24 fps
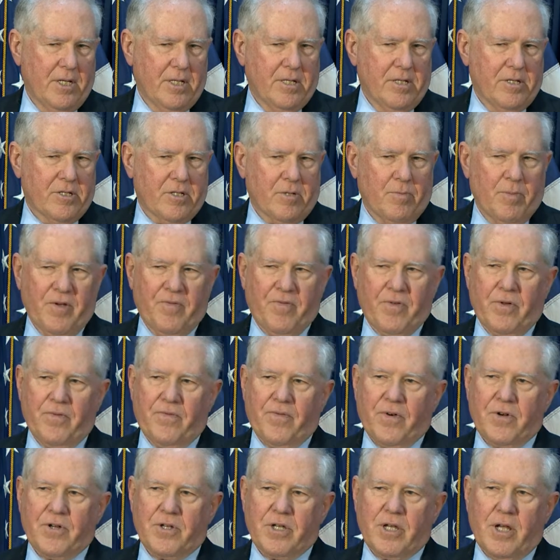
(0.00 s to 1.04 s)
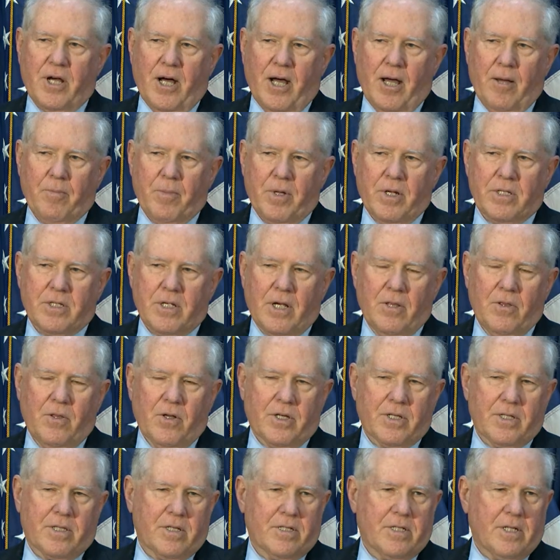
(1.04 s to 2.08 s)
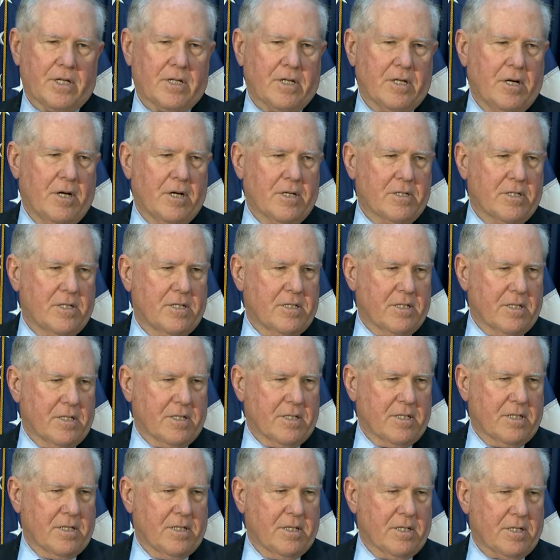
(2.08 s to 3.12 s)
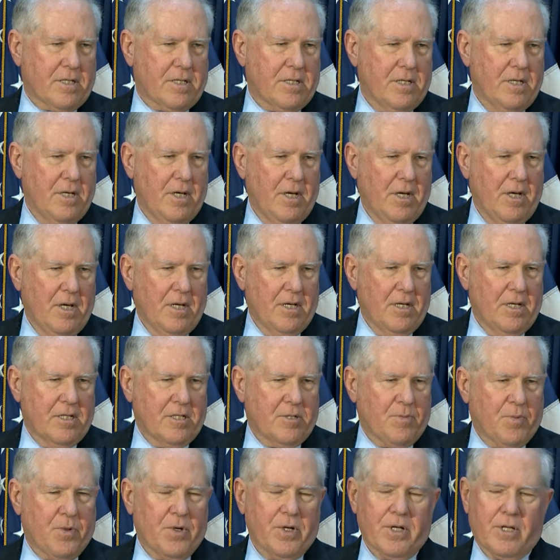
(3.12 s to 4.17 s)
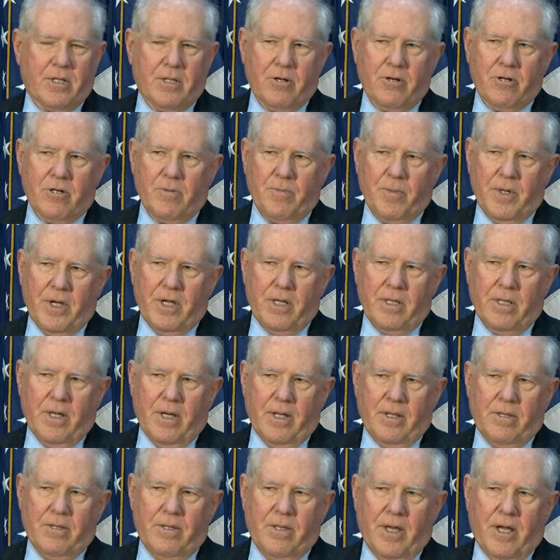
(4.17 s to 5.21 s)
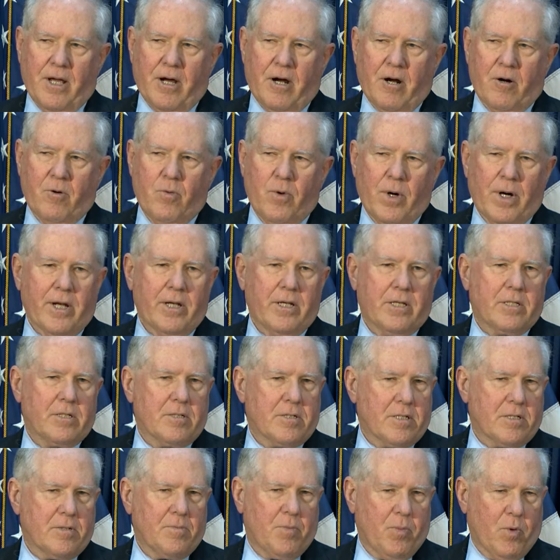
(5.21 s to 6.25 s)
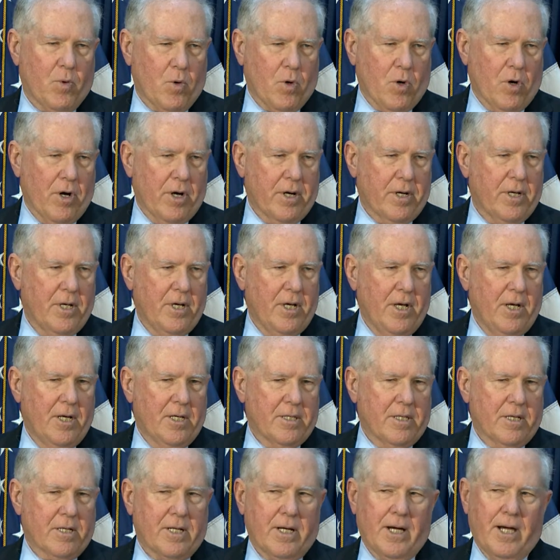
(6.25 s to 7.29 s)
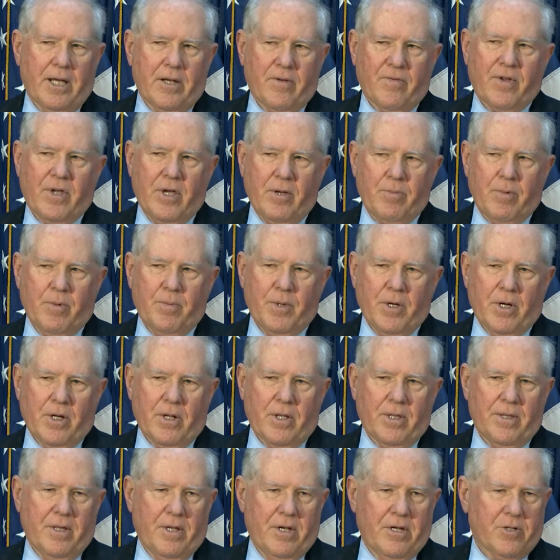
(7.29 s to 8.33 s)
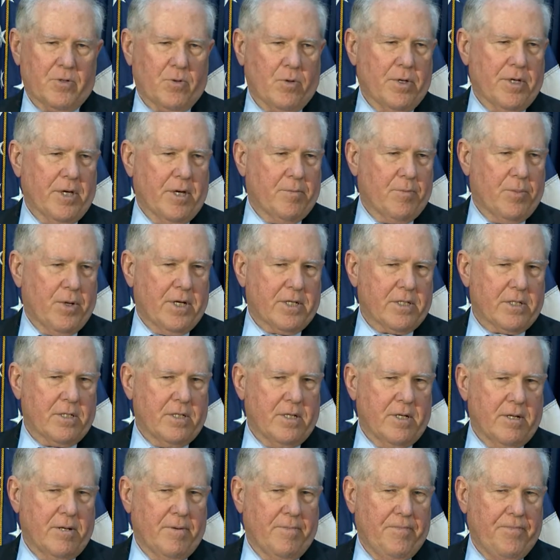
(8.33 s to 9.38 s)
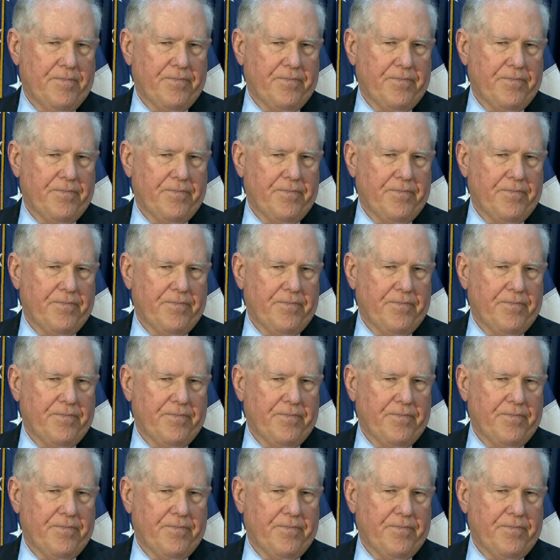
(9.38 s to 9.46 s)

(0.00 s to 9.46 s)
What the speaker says: This will be for the first time. But as I look at the technologies that exist, it's pretty clear to me that they are ready to support the kind of capability that is really unprecedented.